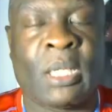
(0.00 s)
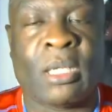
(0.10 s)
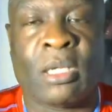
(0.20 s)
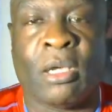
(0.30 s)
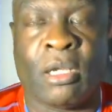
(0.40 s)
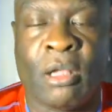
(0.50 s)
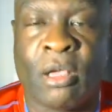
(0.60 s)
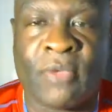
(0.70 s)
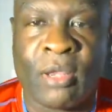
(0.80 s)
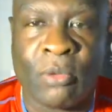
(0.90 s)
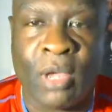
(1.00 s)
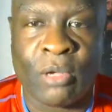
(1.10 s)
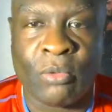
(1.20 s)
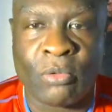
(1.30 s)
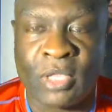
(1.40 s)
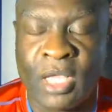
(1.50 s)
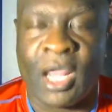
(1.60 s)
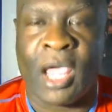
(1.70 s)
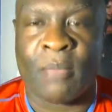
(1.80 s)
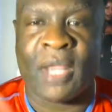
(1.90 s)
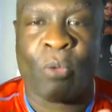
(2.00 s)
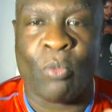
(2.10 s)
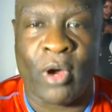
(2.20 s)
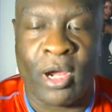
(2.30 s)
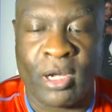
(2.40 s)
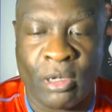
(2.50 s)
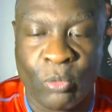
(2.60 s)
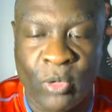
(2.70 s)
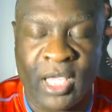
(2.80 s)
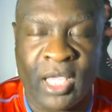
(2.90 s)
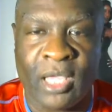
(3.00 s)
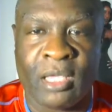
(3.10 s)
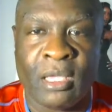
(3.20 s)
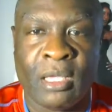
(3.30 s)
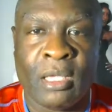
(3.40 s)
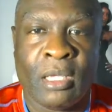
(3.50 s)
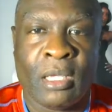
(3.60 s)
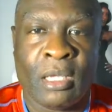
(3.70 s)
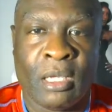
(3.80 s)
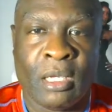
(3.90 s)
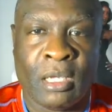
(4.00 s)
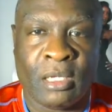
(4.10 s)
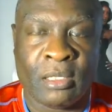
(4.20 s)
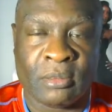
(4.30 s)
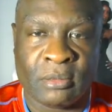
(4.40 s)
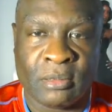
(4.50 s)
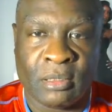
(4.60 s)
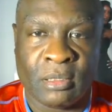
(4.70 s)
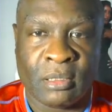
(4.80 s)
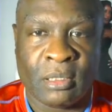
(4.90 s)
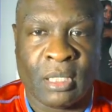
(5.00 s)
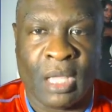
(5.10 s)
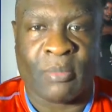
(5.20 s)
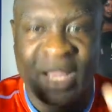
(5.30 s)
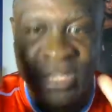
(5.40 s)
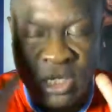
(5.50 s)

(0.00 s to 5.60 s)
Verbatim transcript: cut it off. I don't I don't want that. I, am not wearing a wig. Uh, I'm not